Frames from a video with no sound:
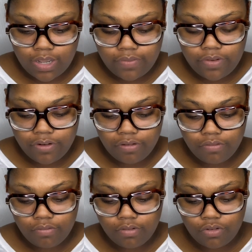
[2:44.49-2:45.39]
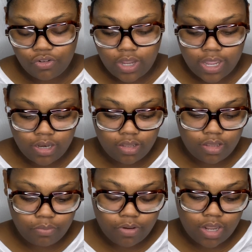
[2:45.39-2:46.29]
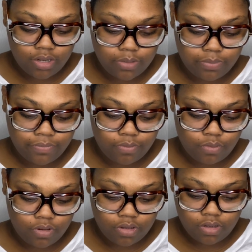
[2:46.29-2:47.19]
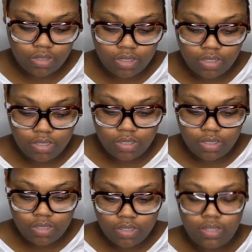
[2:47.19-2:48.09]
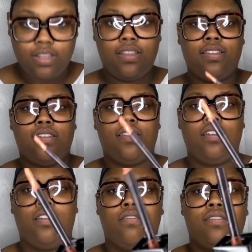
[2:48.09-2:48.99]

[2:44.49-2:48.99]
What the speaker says: I've never tried their products before. And then this is the other